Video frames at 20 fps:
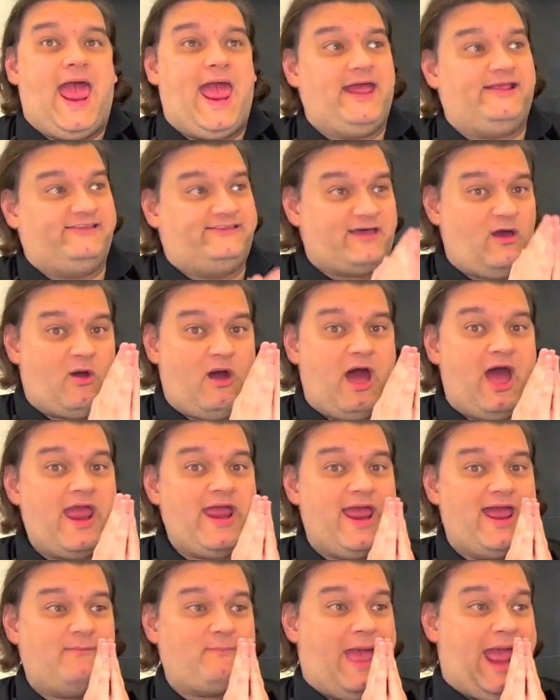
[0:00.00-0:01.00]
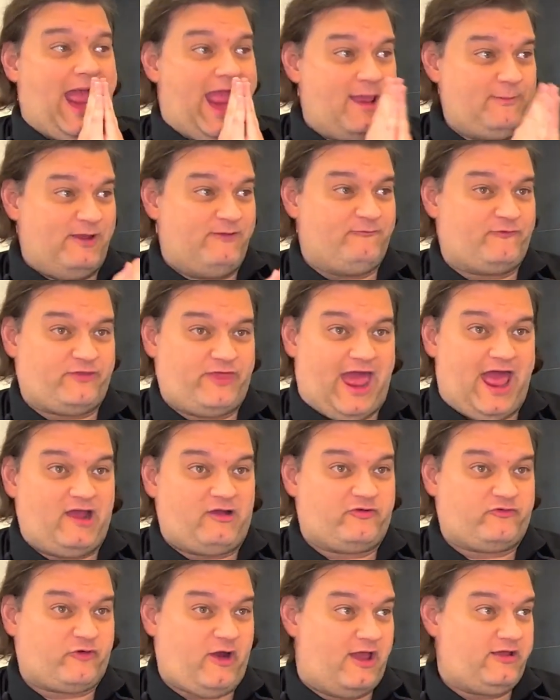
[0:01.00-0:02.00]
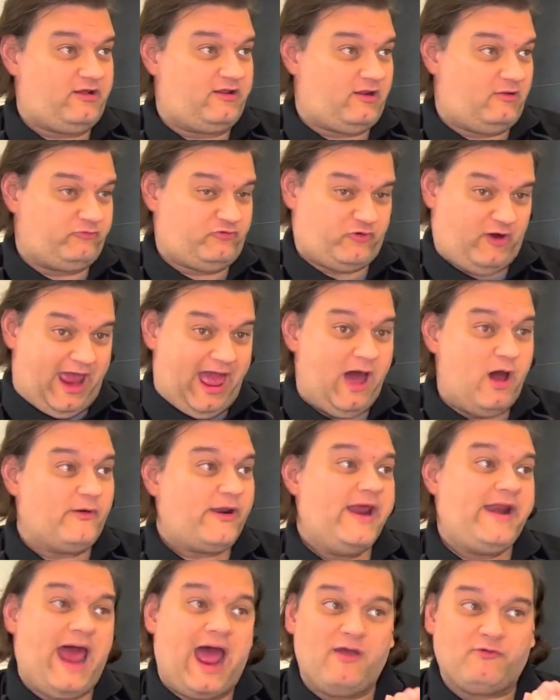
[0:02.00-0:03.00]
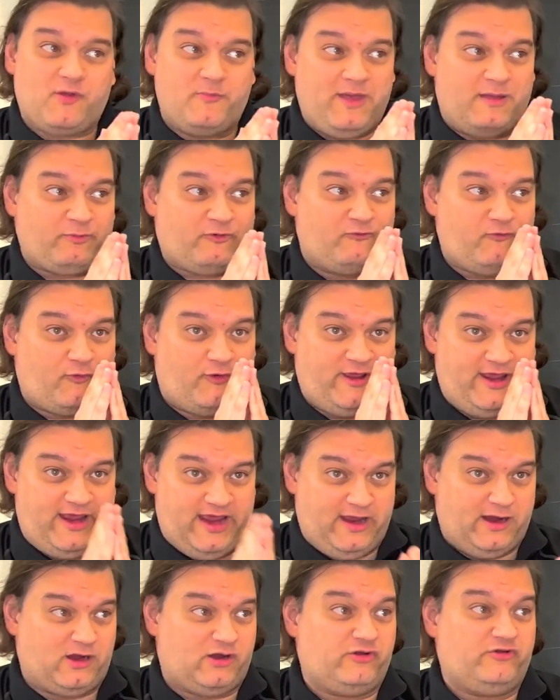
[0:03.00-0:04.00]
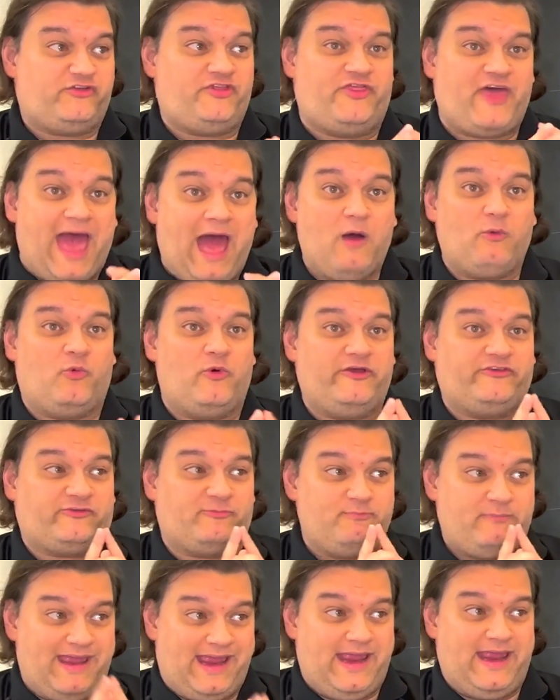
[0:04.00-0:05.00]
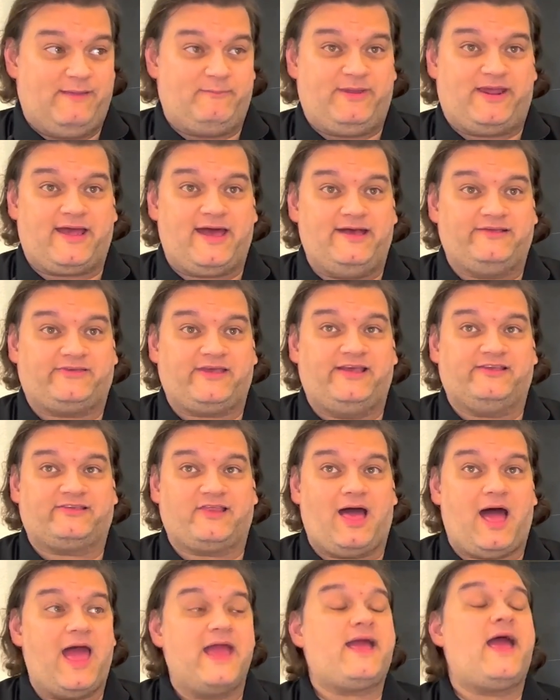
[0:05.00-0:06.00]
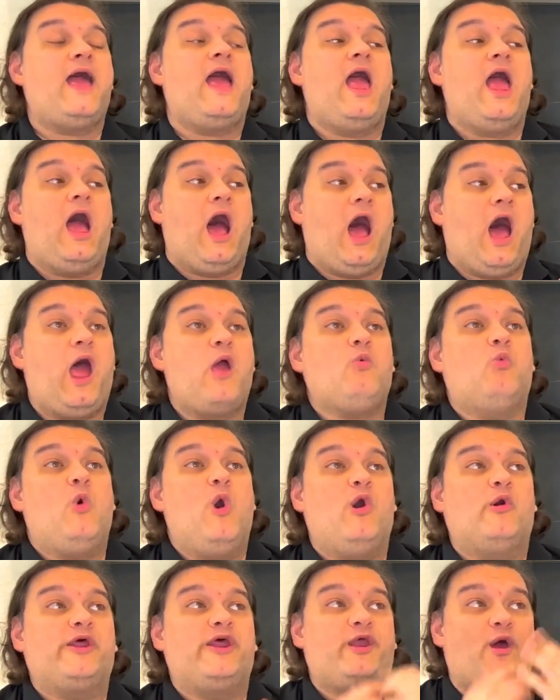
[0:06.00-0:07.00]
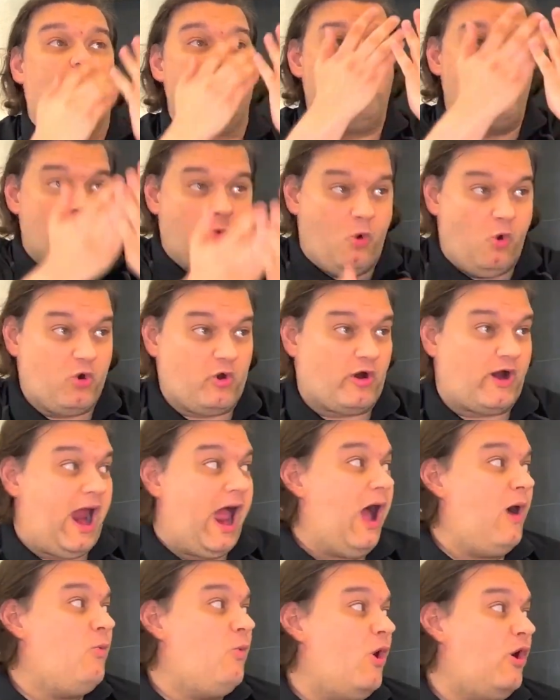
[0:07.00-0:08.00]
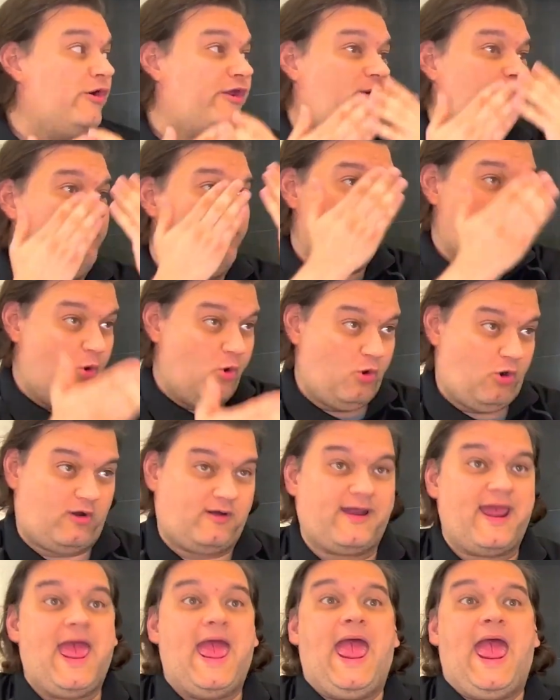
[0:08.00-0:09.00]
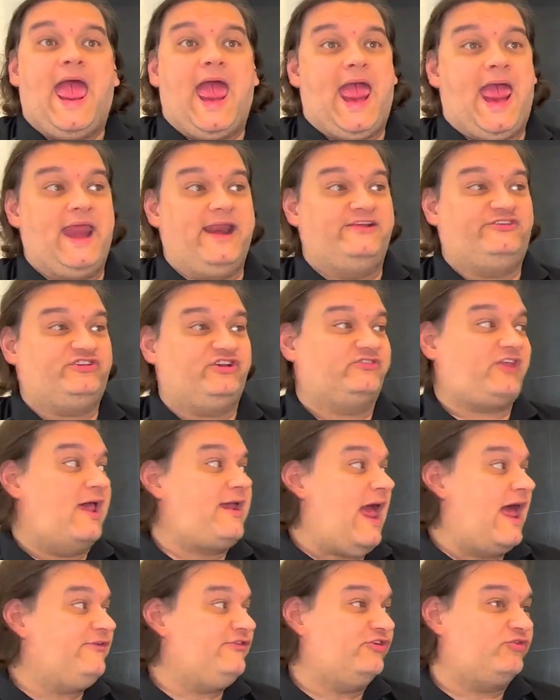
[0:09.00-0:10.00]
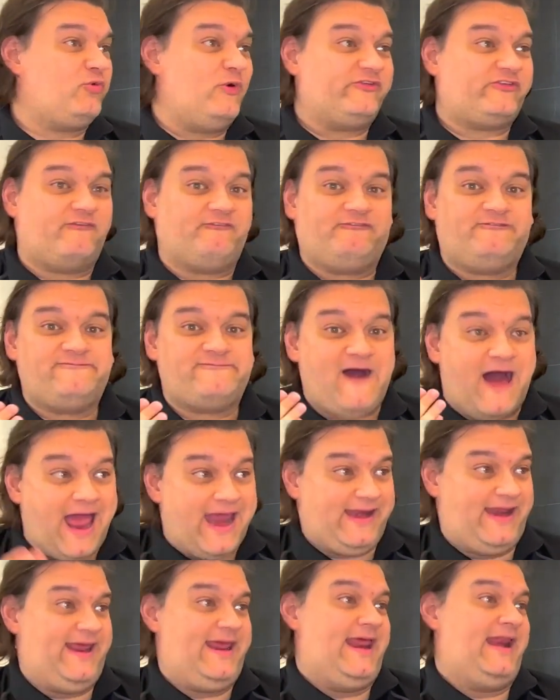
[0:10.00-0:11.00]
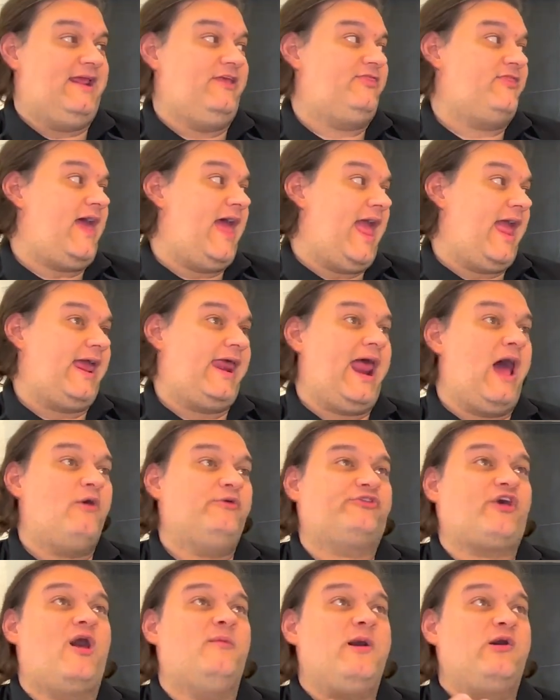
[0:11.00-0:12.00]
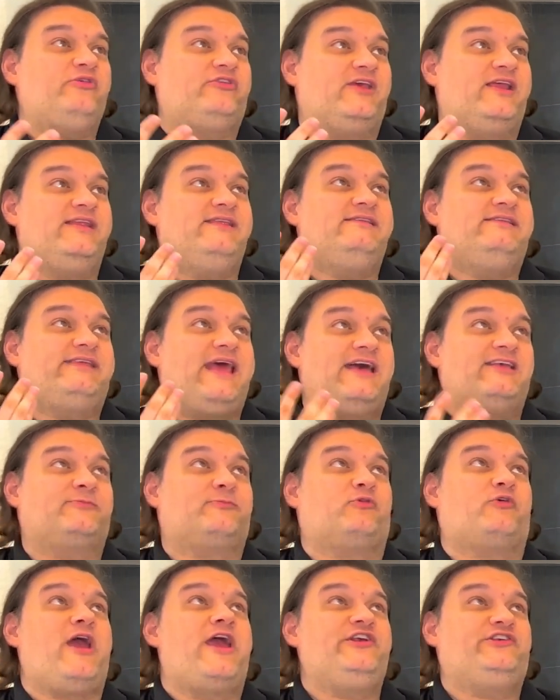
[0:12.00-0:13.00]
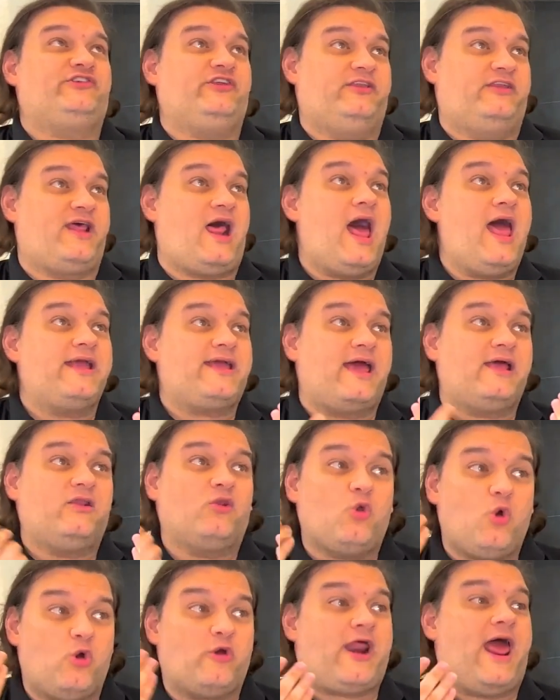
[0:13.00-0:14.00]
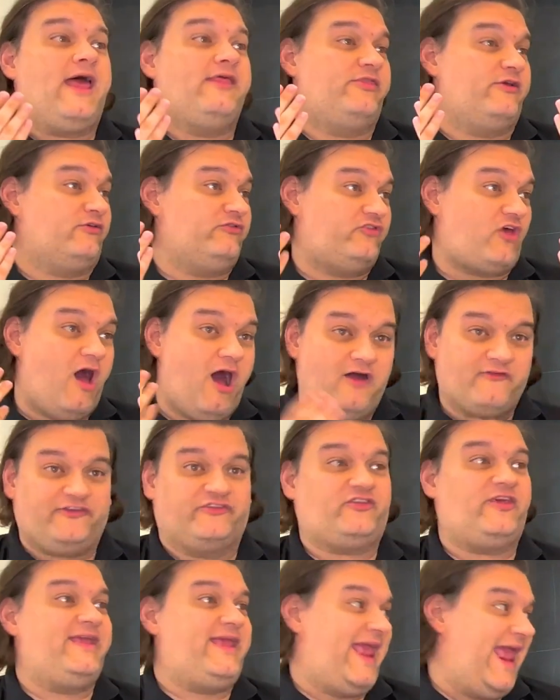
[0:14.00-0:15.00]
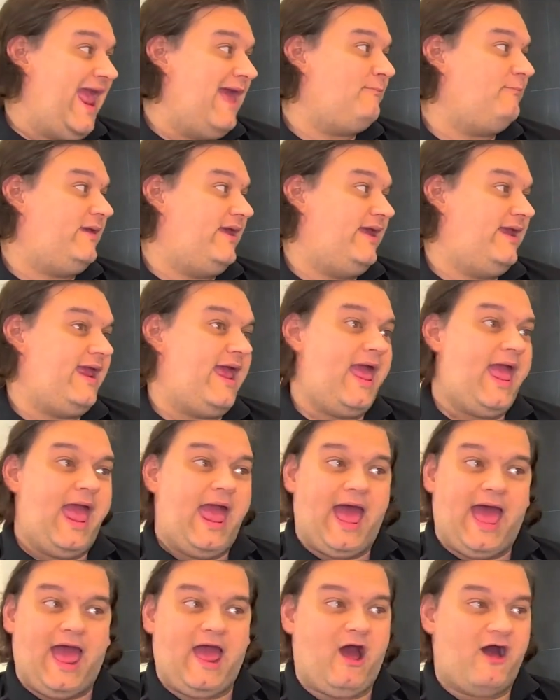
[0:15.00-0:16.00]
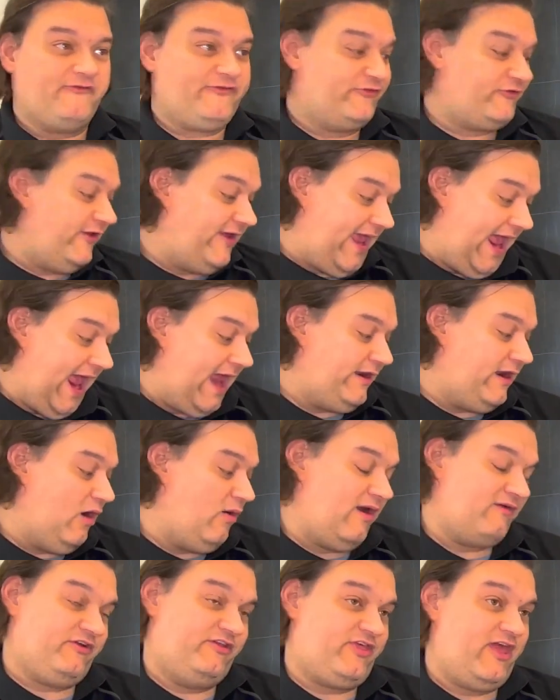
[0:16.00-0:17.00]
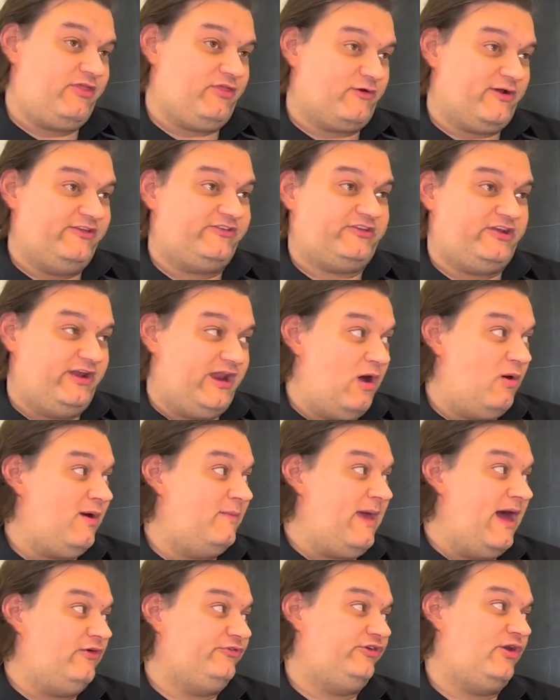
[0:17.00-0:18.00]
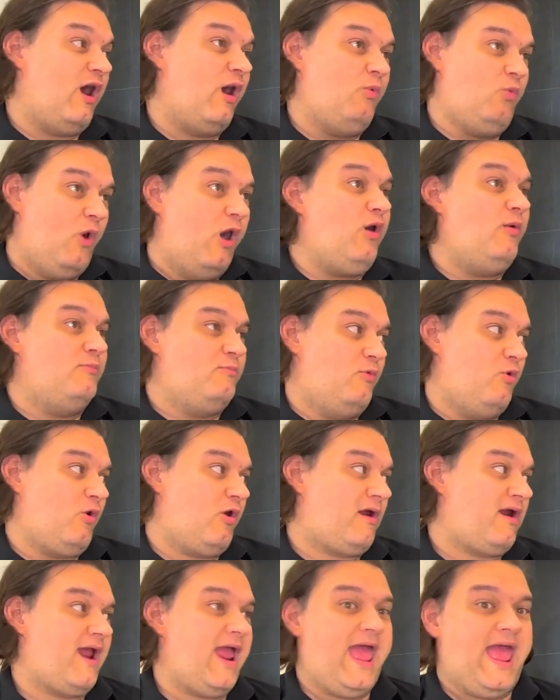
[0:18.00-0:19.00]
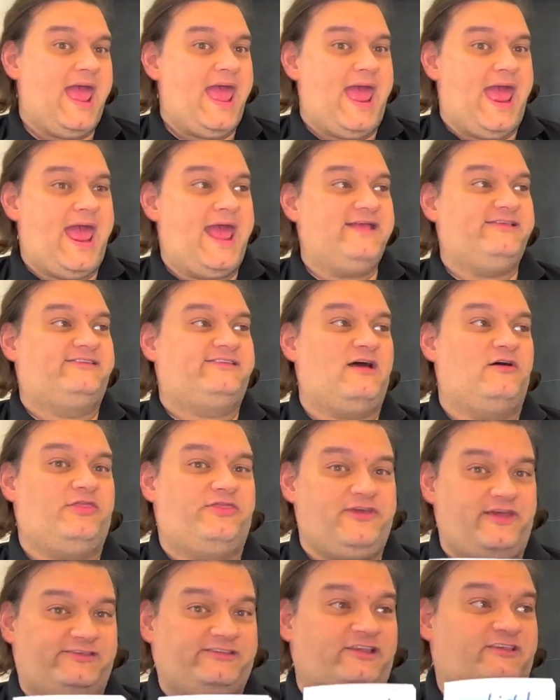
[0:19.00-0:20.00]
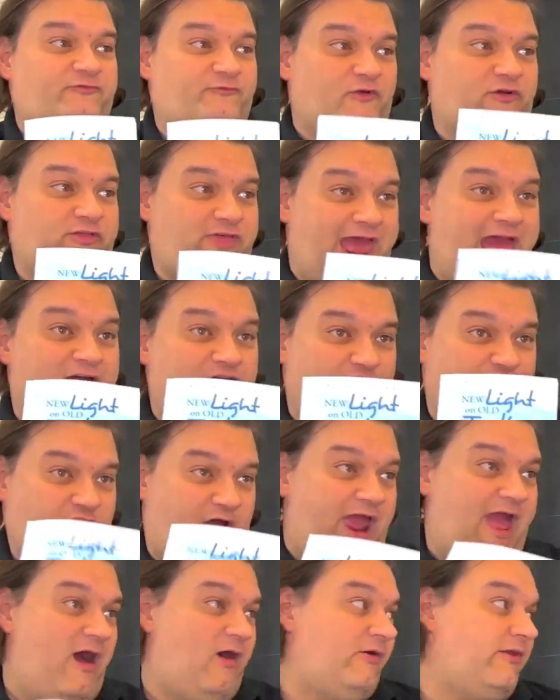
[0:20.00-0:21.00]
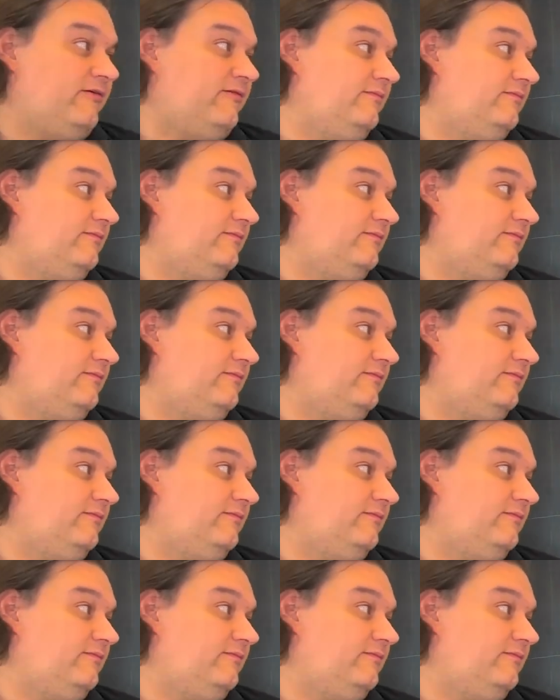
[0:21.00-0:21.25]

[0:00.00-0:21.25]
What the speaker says: And so I am aiming for that crowd. And I remember for years that was me because it's like I wanted more. I wanted more. And it's just like I just wasn't finding anything. And I was almost in desperation. Like, Lord, I obviously can't know everything there is to know about you. I want more. Amen. And so this is for that crap.